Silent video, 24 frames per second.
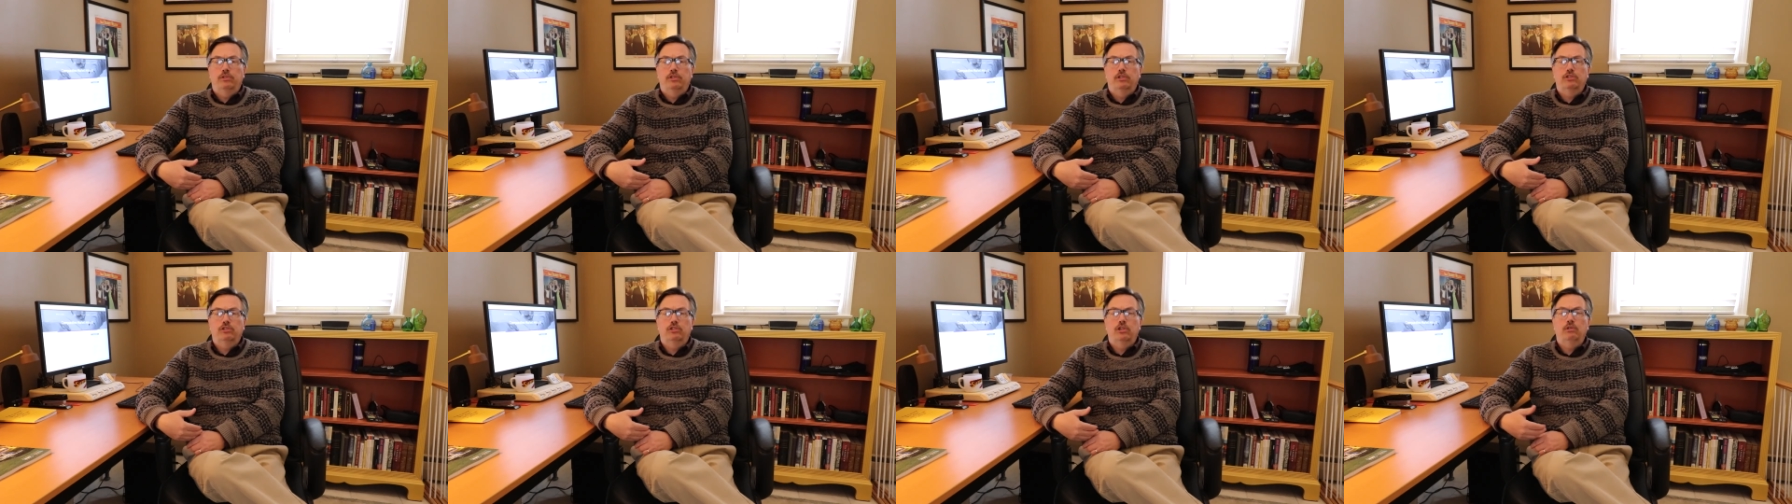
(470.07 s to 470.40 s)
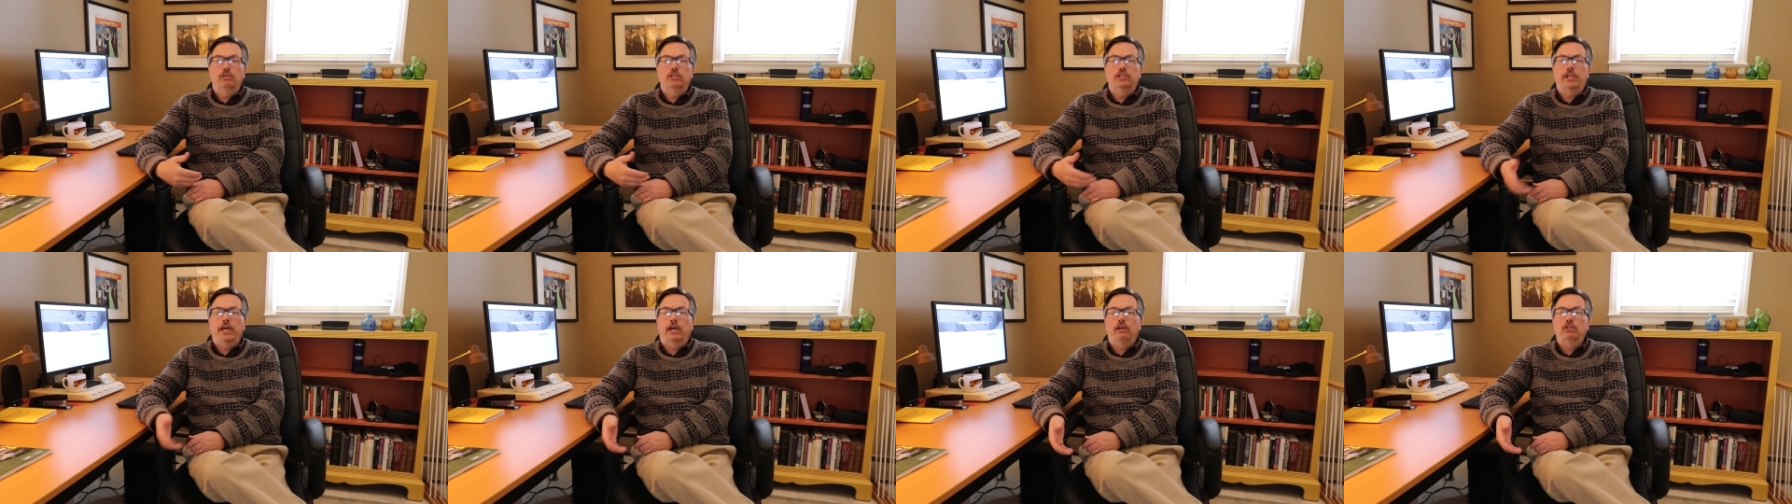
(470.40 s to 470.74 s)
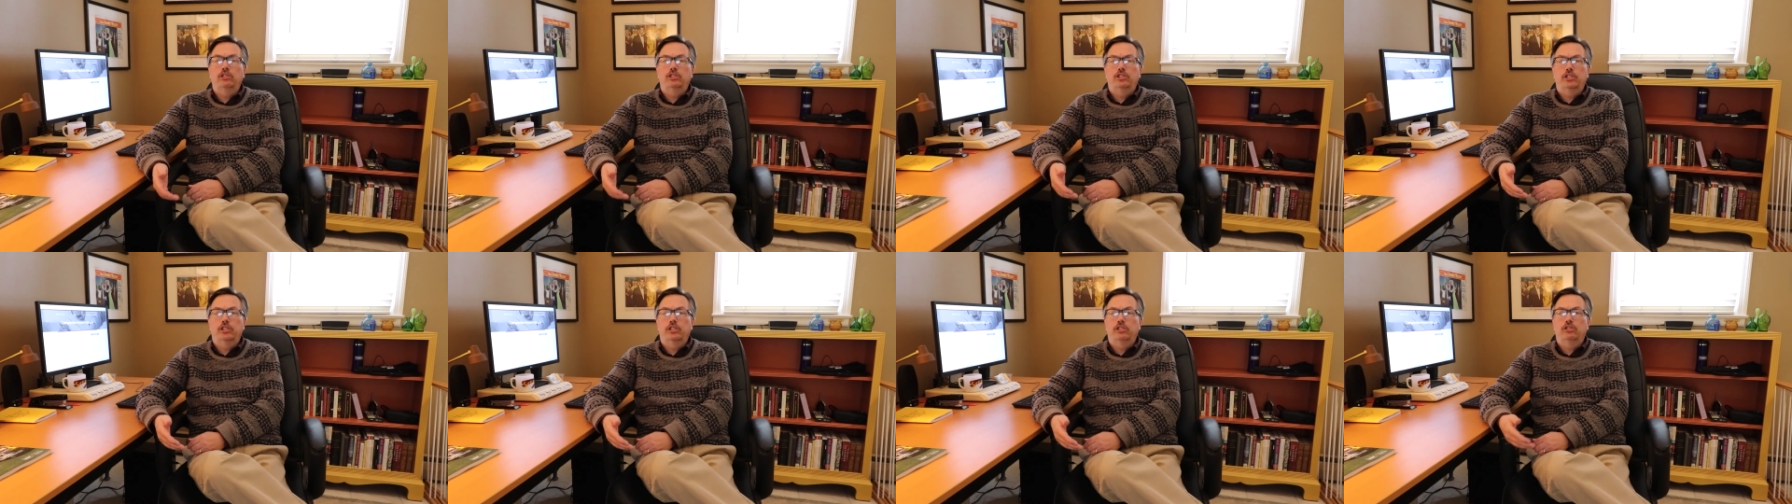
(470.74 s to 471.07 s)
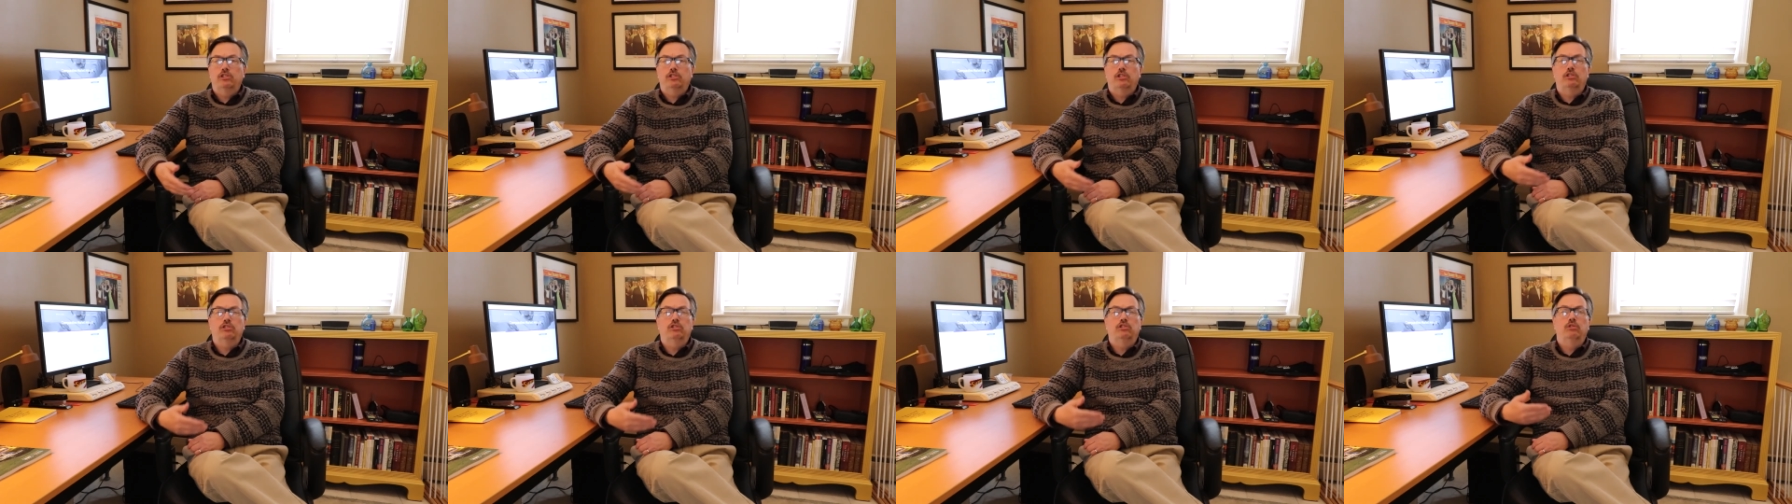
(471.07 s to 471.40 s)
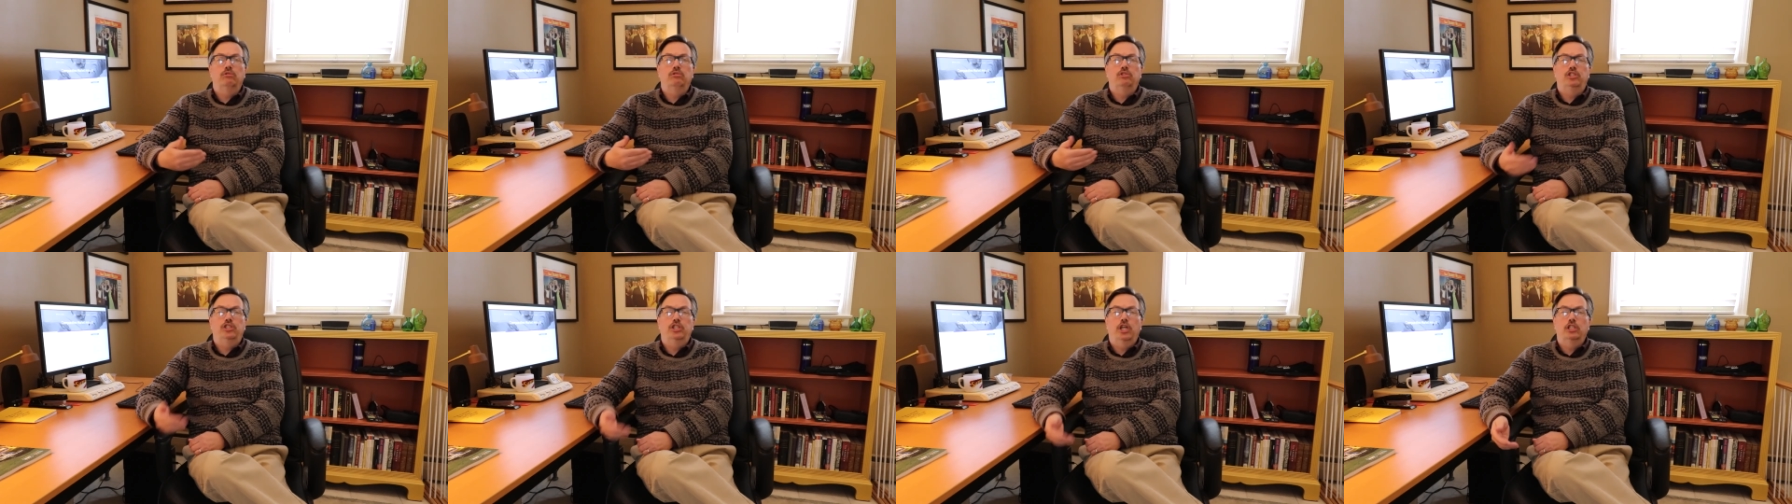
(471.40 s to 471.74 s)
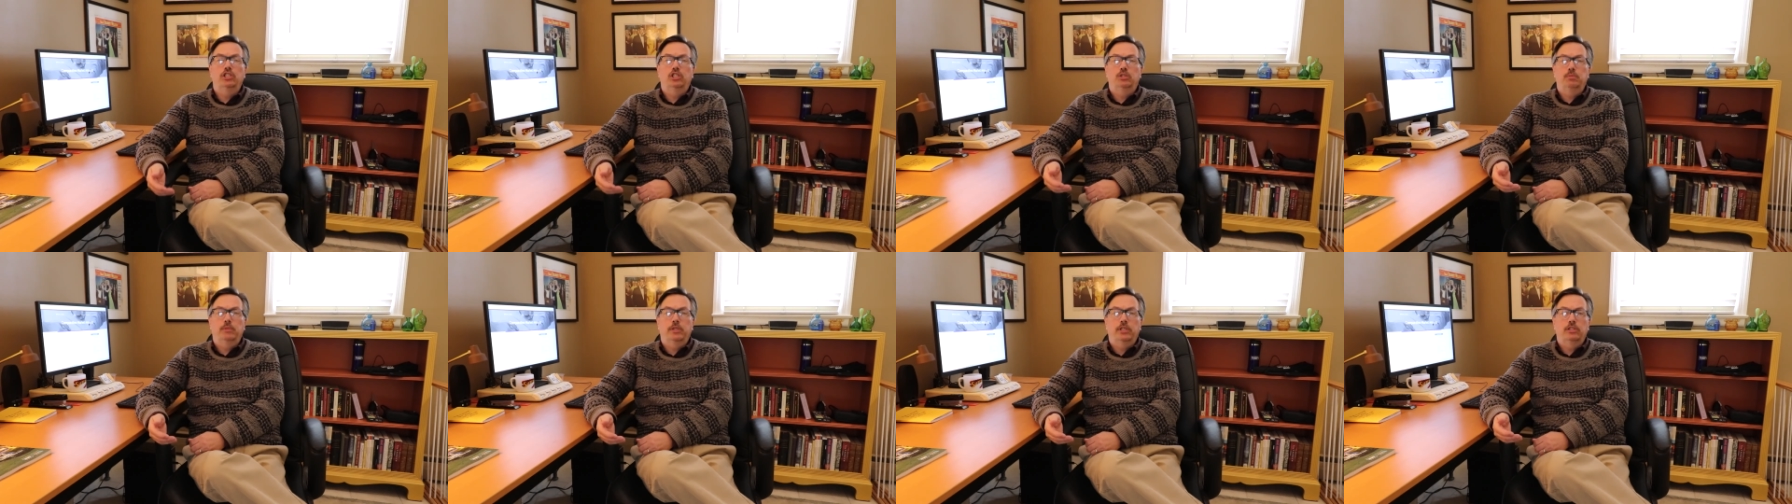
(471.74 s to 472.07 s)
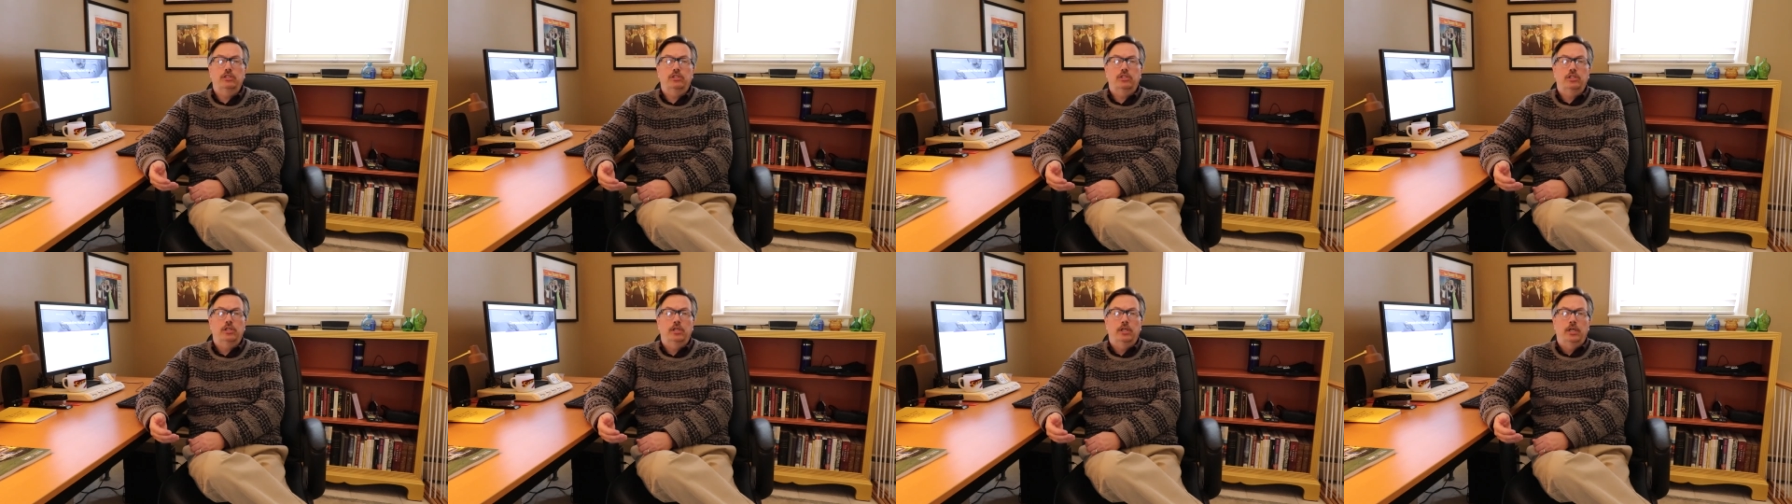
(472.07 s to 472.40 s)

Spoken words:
intelligence, there's no judgment.